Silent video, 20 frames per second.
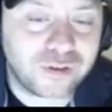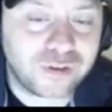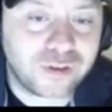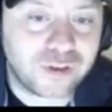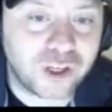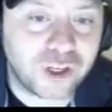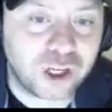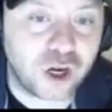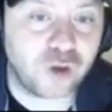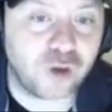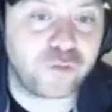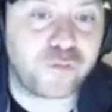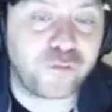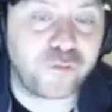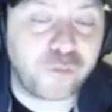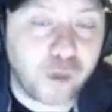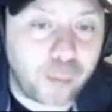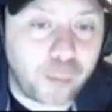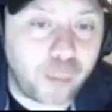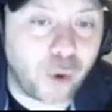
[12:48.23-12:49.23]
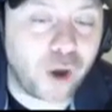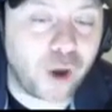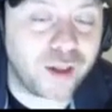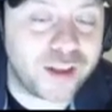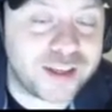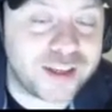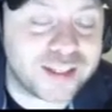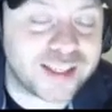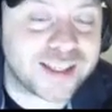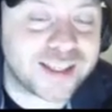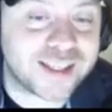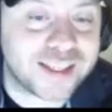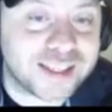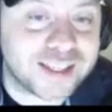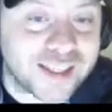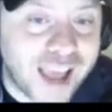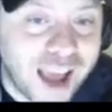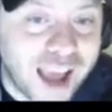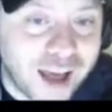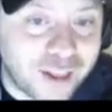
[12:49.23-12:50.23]
You know, football is a
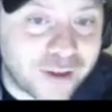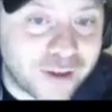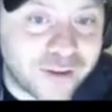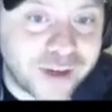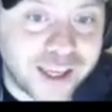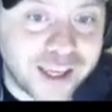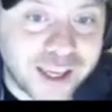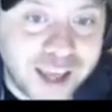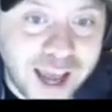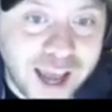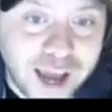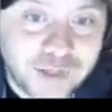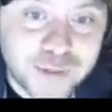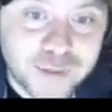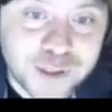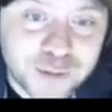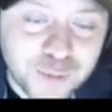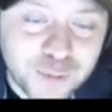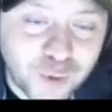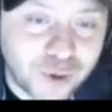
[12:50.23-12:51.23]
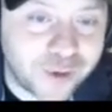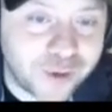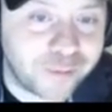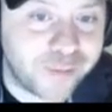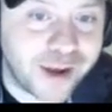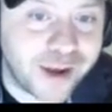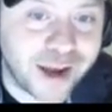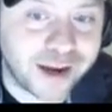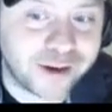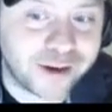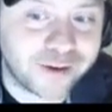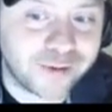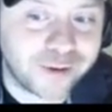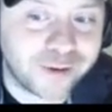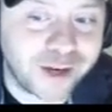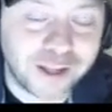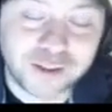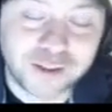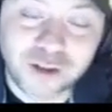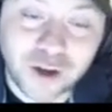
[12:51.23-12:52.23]
salary cap sport, Mac. We're
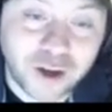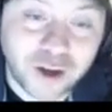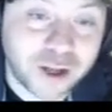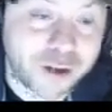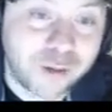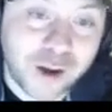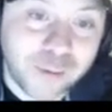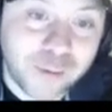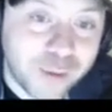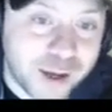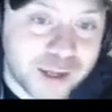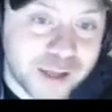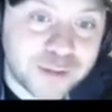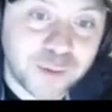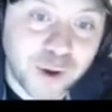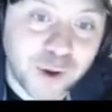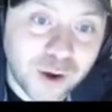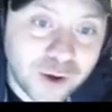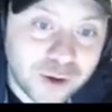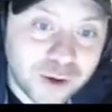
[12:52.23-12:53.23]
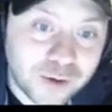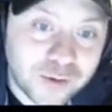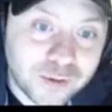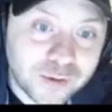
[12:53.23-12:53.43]
not talking about baseball.